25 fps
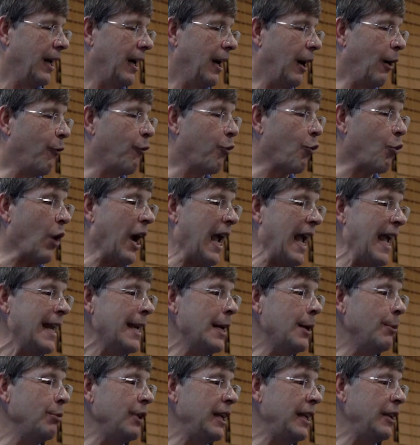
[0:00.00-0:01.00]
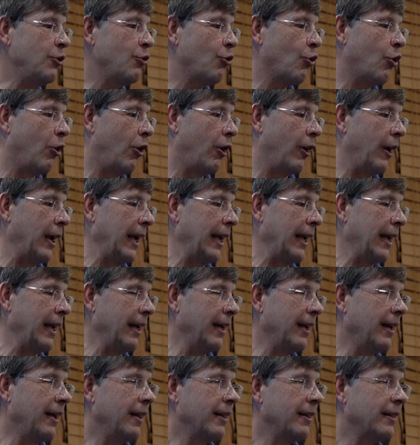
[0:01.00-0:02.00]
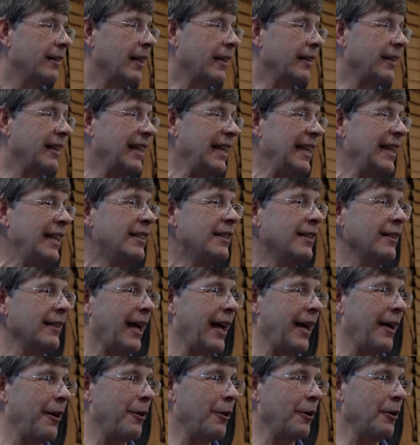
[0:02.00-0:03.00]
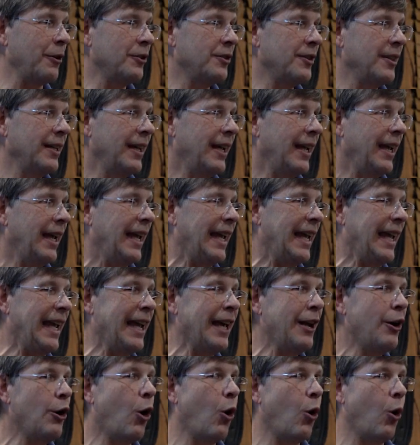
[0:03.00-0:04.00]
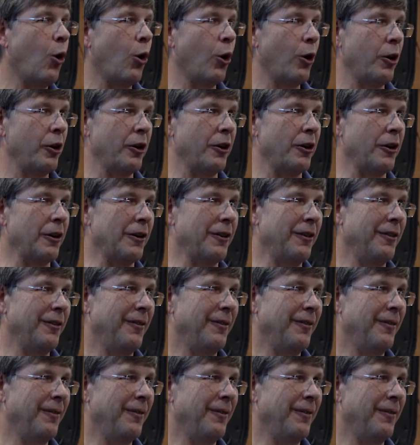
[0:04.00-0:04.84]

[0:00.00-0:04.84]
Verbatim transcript: of randomly drawing the, these letters in order,